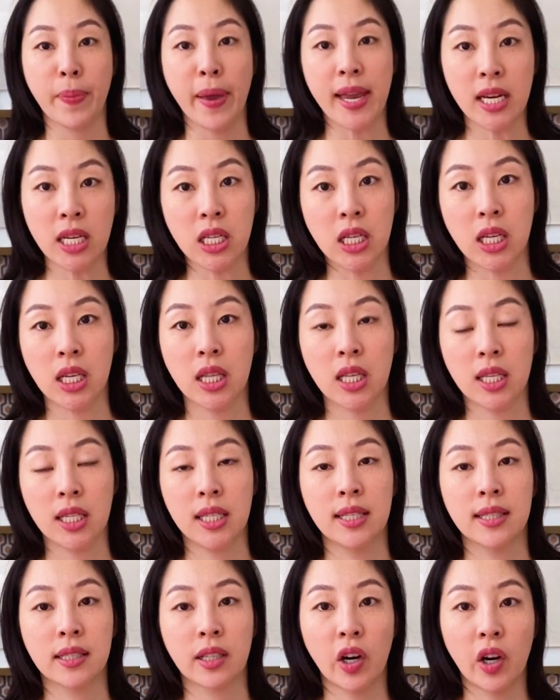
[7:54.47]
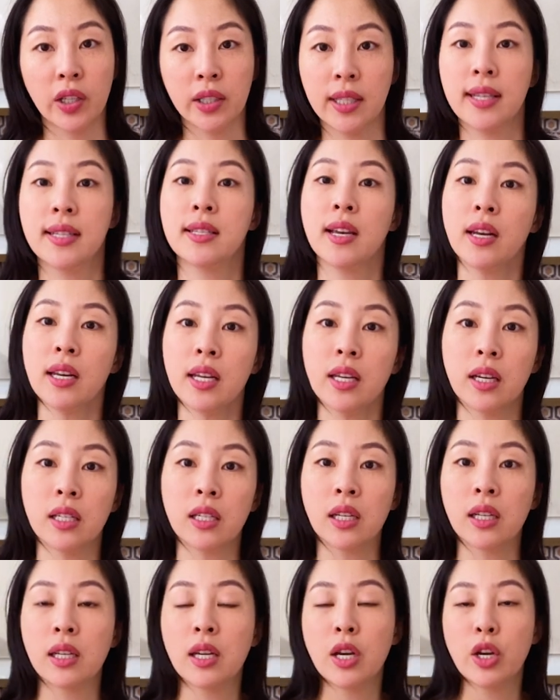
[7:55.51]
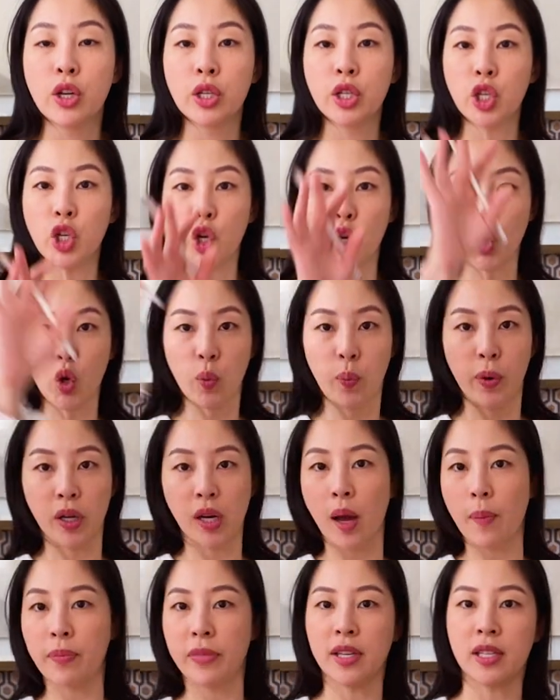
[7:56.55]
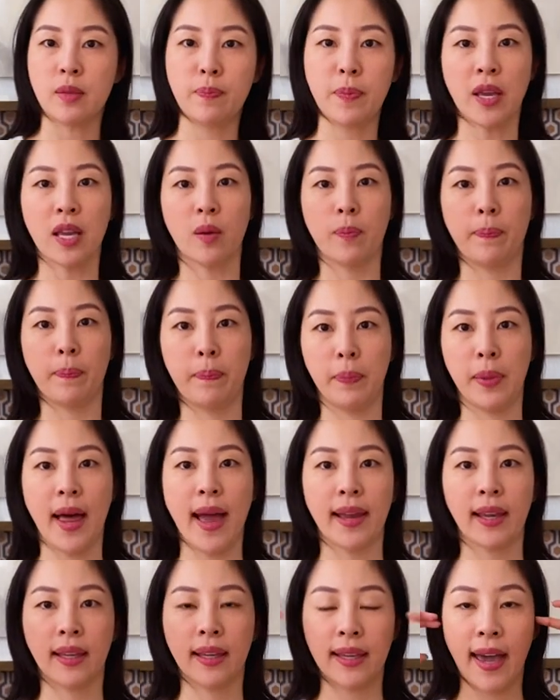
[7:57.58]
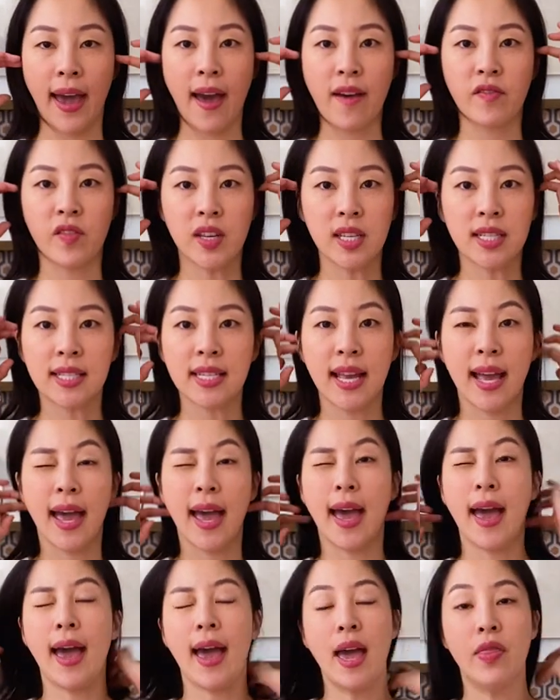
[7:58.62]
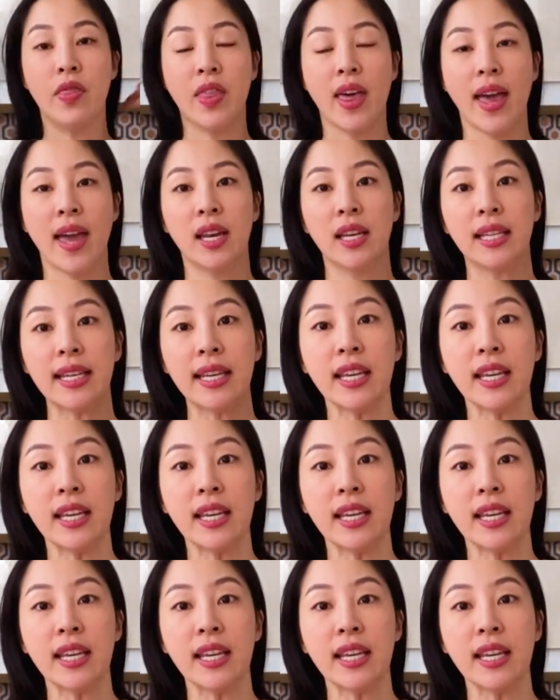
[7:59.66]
painter that he's currently studying under to put up this big blank canvas. And then